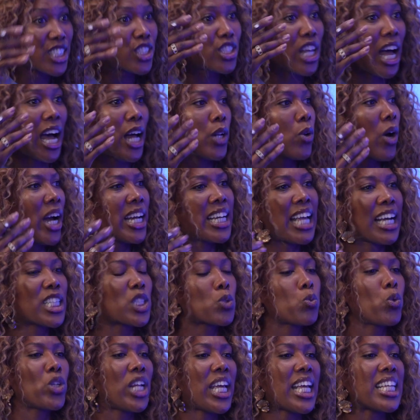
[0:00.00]
How do I guess
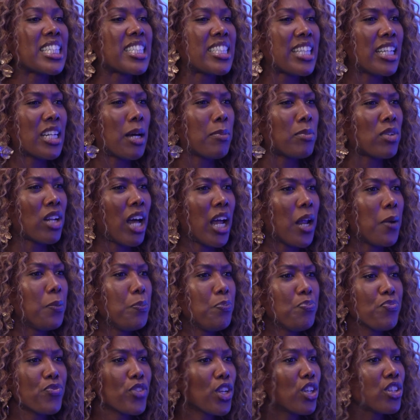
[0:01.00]
what it is then? I'm like,
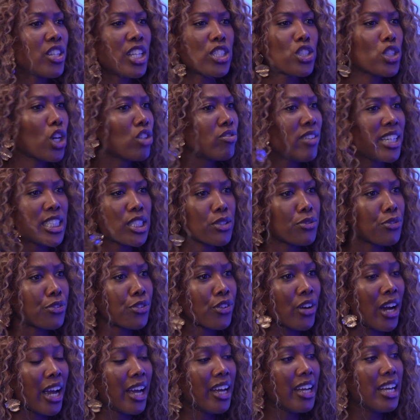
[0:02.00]
there's no reason
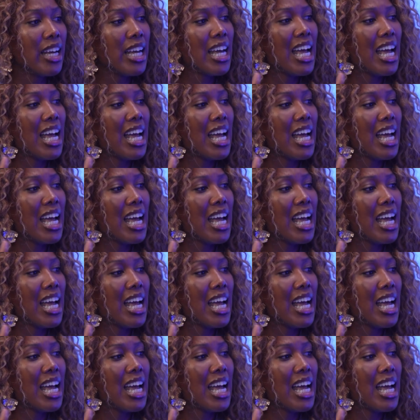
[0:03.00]
for it.